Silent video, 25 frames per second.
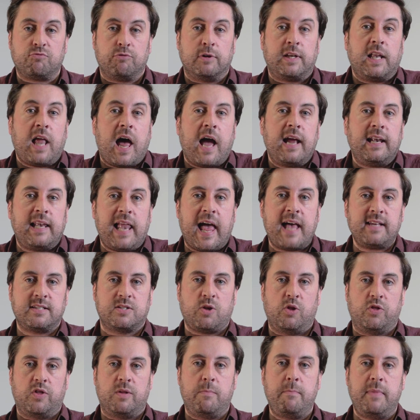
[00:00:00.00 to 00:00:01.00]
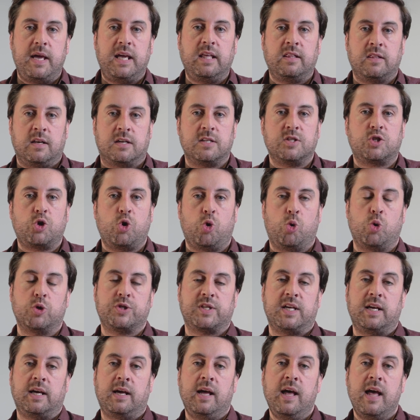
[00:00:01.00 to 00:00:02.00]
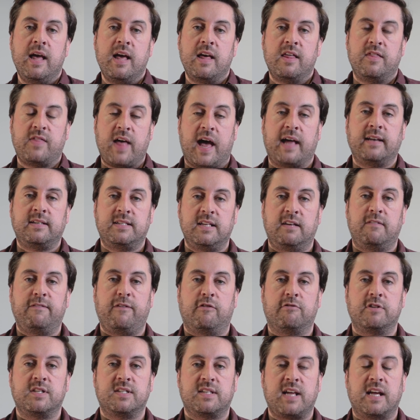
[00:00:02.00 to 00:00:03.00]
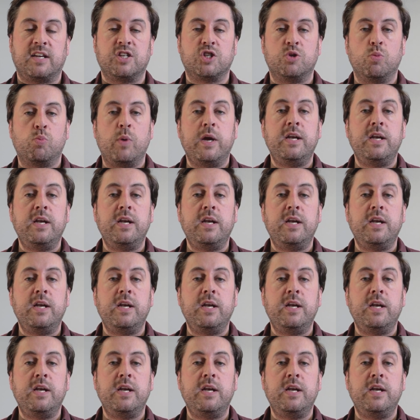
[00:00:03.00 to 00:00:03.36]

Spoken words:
rely less on the meat that is causing that deforestation.